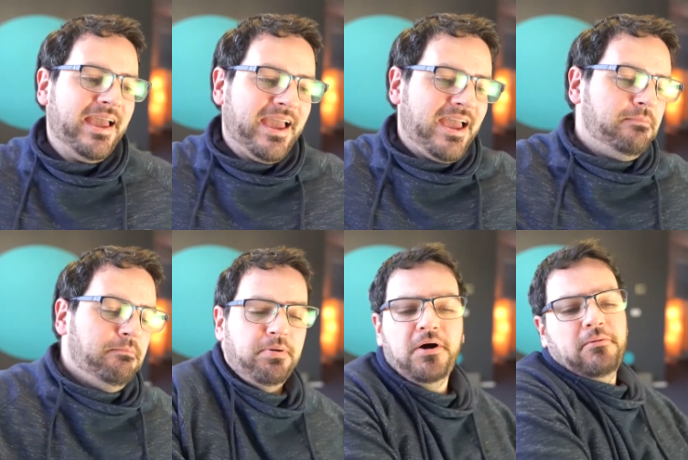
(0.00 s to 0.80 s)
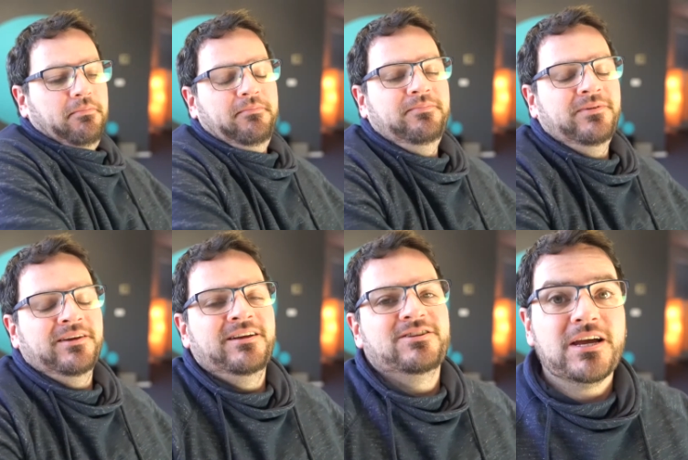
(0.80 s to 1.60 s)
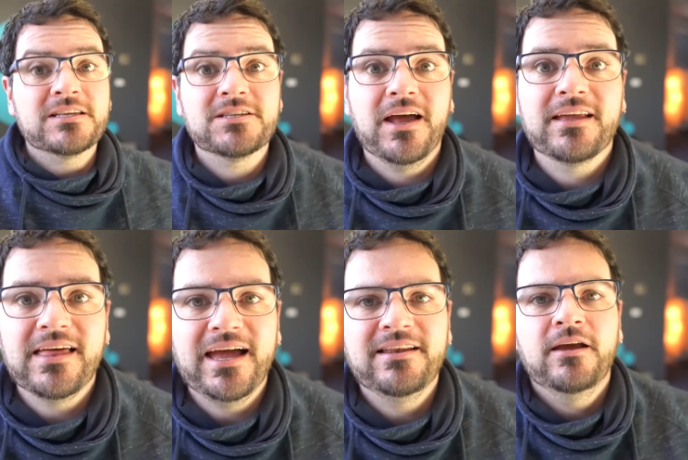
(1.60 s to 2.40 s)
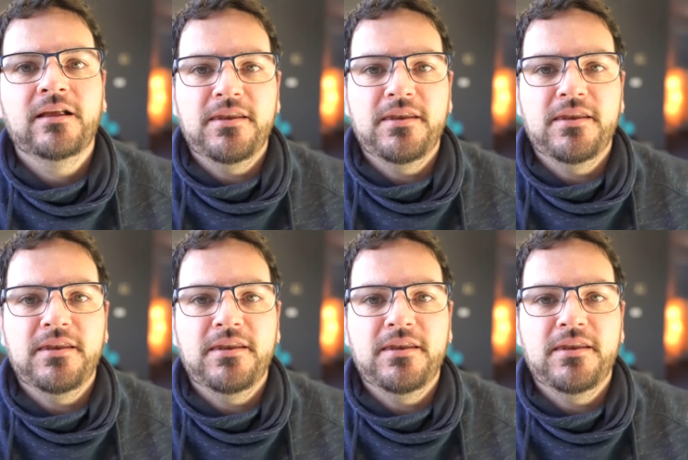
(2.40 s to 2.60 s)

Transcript: And boom, just like that,